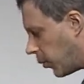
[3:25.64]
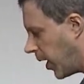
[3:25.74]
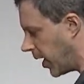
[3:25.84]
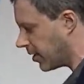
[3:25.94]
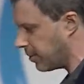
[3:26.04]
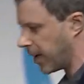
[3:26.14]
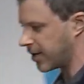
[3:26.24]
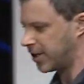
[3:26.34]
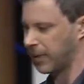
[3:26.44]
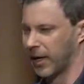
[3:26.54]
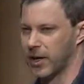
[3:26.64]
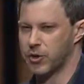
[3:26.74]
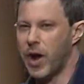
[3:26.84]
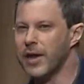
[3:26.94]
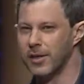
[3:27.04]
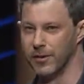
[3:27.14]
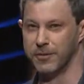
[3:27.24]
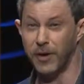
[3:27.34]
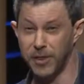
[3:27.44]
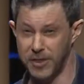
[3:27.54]
way to make it seem like an attractive and
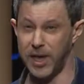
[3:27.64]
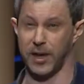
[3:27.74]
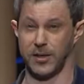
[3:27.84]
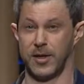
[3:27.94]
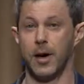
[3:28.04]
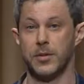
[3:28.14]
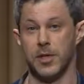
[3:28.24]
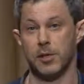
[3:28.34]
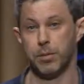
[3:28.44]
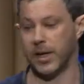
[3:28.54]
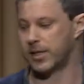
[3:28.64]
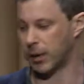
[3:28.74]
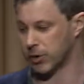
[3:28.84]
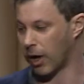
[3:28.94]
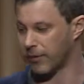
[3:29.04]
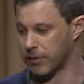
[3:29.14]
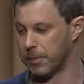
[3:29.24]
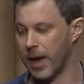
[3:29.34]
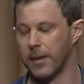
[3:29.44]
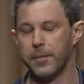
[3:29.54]
fun thing to come to this place that was off the
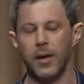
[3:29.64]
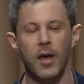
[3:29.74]
map.